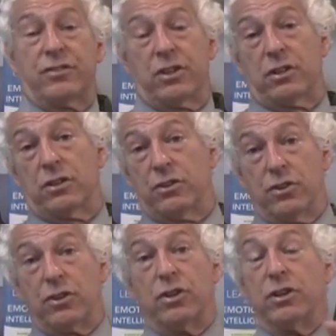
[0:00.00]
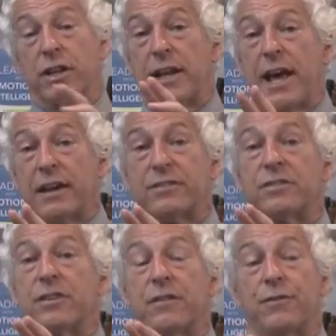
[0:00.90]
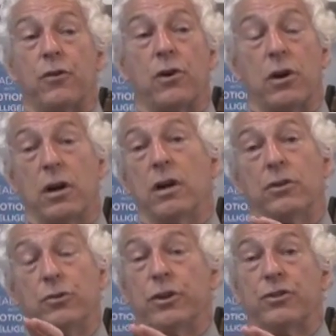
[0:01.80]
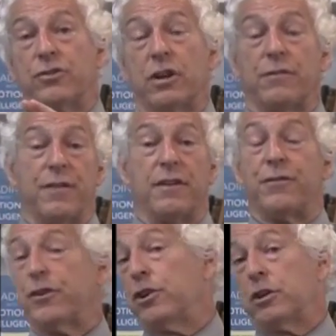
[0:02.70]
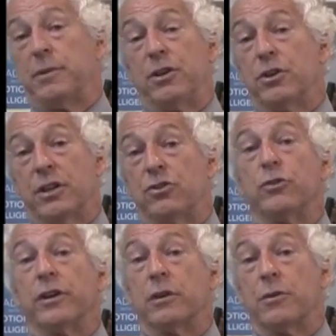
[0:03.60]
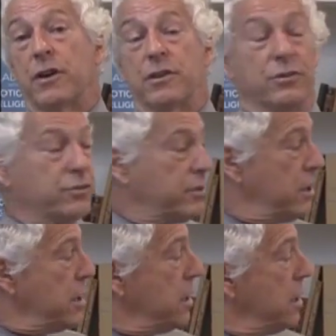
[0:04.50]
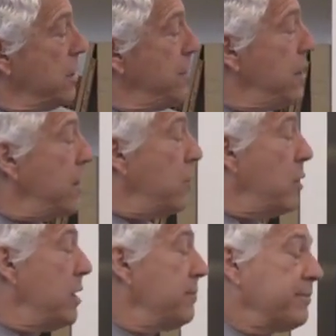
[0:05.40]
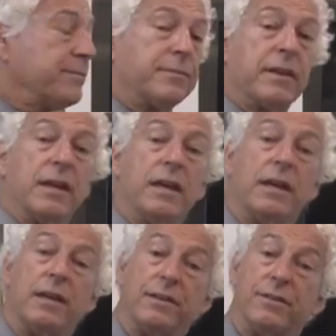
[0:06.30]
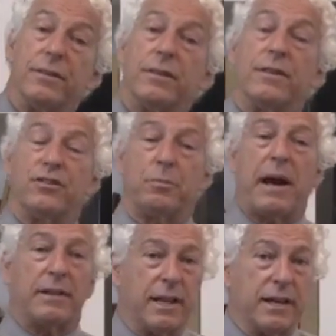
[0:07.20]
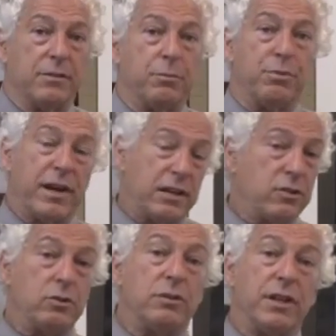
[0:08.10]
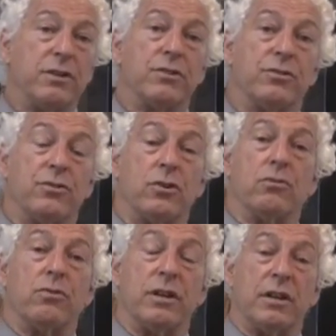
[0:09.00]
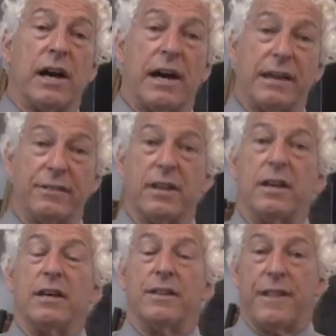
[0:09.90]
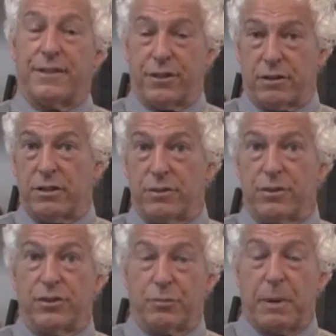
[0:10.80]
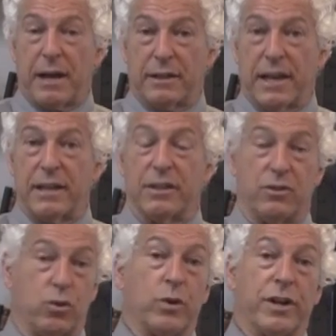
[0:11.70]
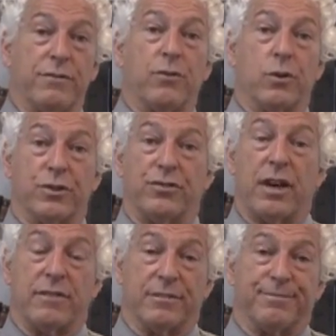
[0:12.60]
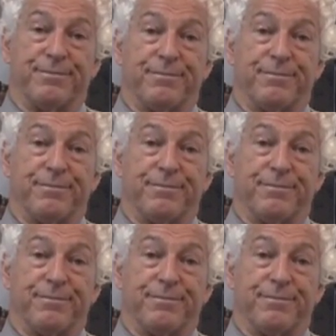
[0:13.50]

of skill. You're good at X, therefore doing it yourself, therefore you're going to be good at doing it with others. The other one is the spotlight. Brand new leaders don't realize that they're under the spotlight 24/7.